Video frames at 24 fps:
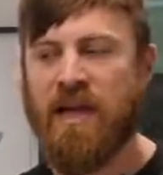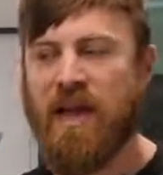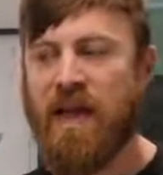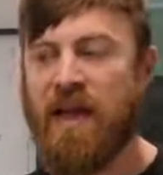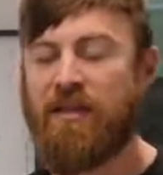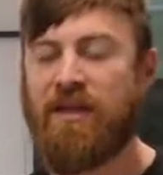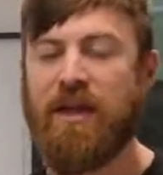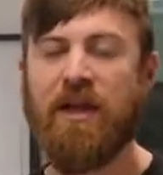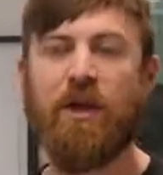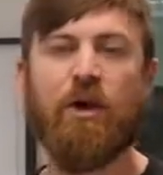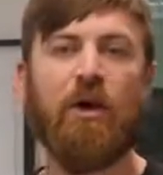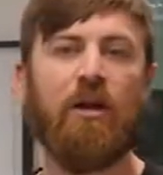
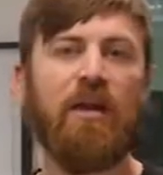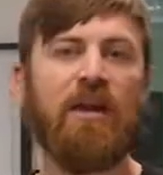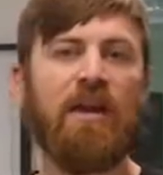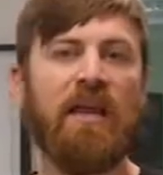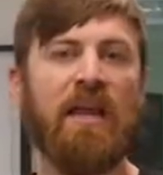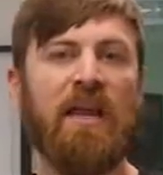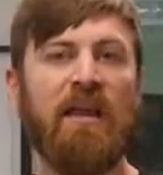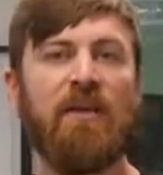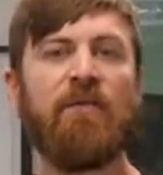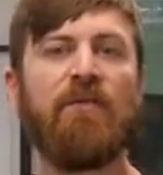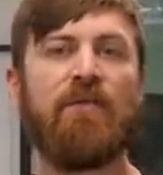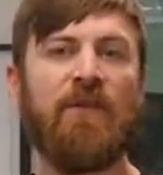And they call it
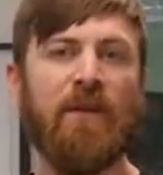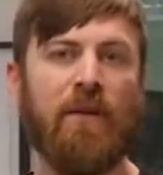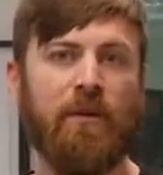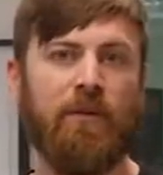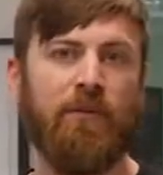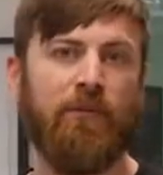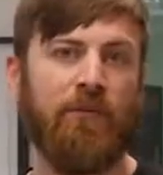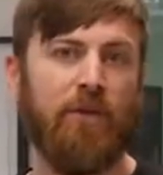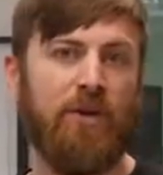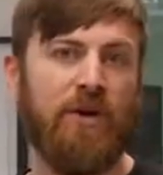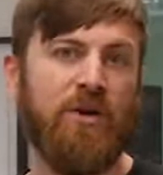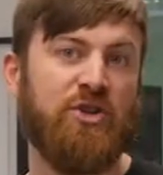infield
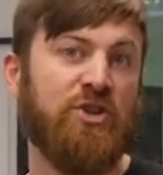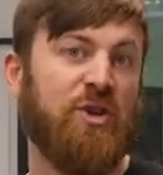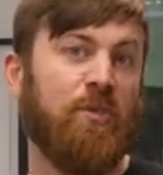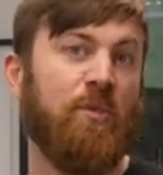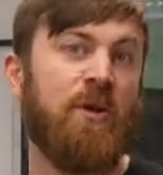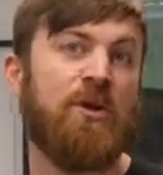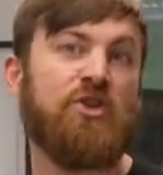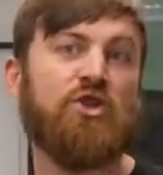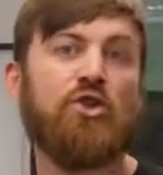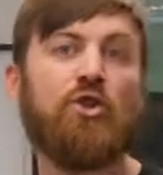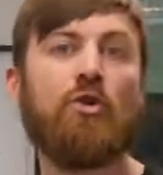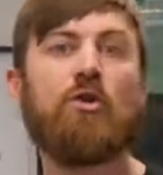footage. And
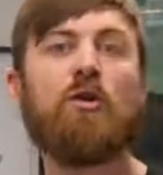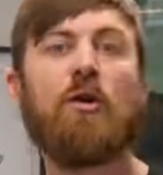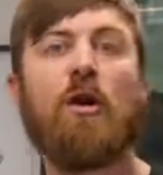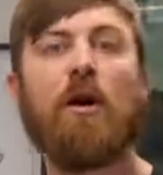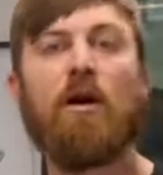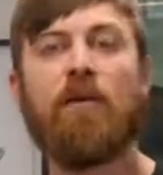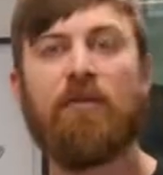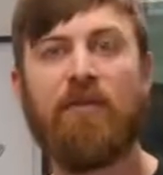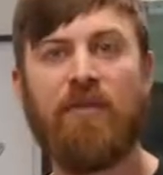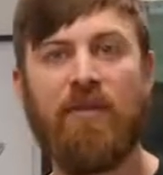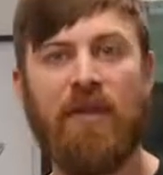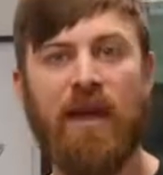what took
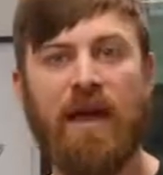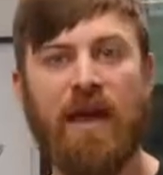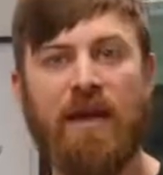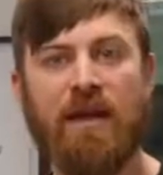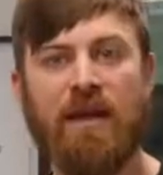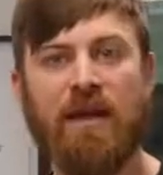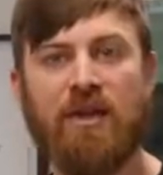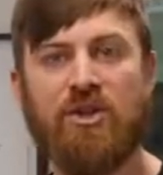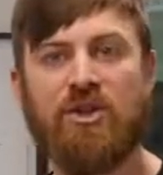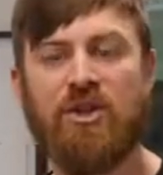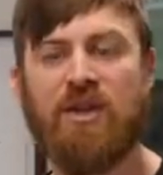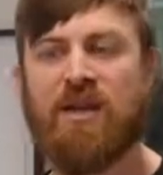off in that
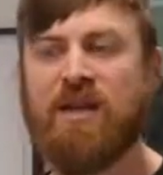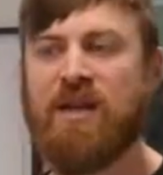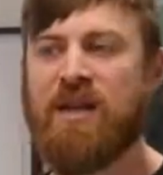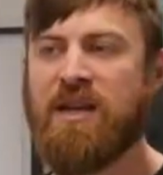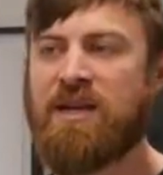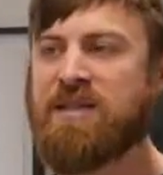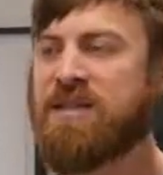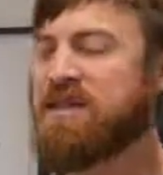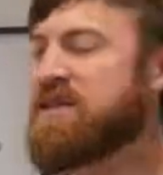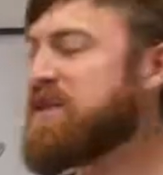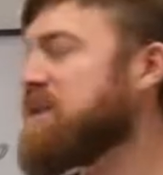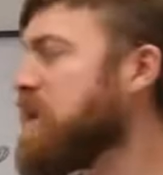niche
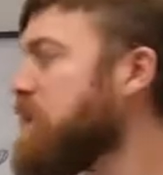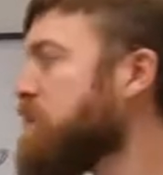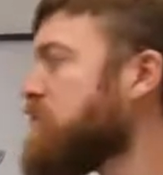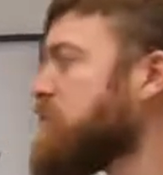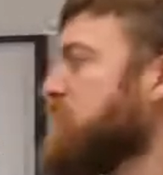is instead of